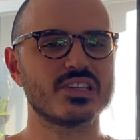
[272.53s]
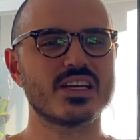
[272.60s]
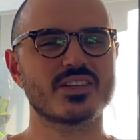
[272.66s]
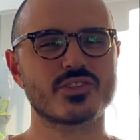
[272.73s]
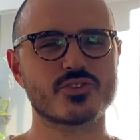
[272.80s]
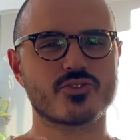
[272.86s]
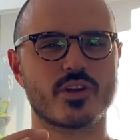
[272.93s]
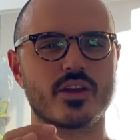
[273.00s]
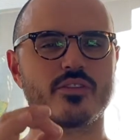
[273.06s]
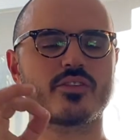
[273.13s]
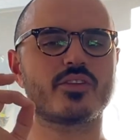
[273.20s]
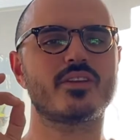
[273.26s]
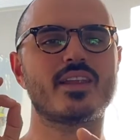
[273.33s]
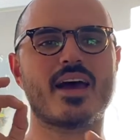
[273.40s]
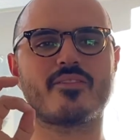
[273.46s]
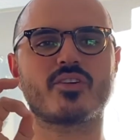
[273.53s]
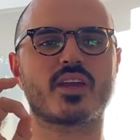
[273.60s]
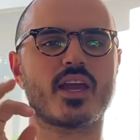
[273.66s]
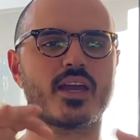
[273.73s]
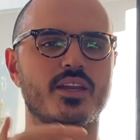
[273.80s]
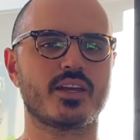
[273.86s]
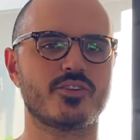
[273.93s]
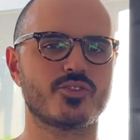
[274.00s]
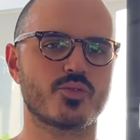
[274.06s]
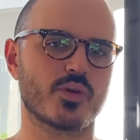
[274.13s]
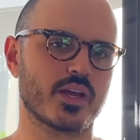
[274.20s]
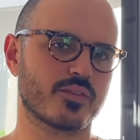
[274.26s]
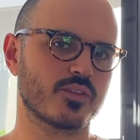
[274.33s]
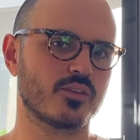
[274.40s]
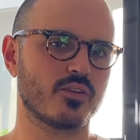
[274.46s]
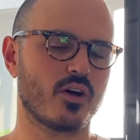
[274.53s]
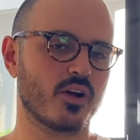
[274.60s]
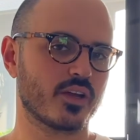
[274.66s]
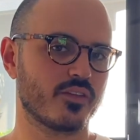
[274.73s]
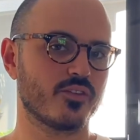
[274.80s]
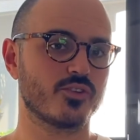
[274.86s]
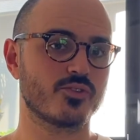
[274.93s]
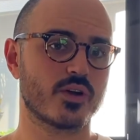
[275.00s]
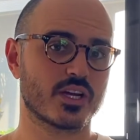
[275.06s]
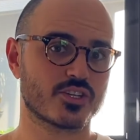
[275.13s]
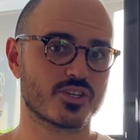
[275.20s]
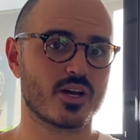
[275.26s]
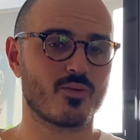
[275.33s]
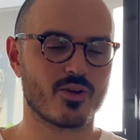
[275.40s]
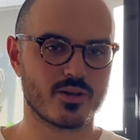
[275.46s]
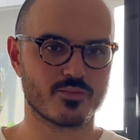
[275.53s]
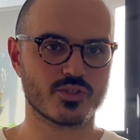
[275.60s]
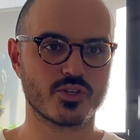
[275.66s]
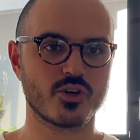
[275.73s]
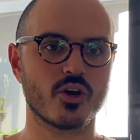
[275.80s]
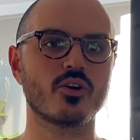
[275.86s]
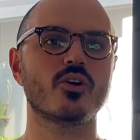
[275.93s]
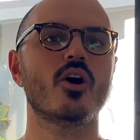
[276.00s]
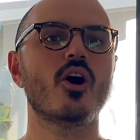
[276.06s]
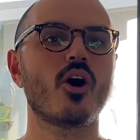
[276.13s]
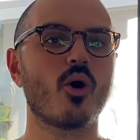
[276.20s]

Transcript: less strength to navigate and direct the dog in the direction I want him to go,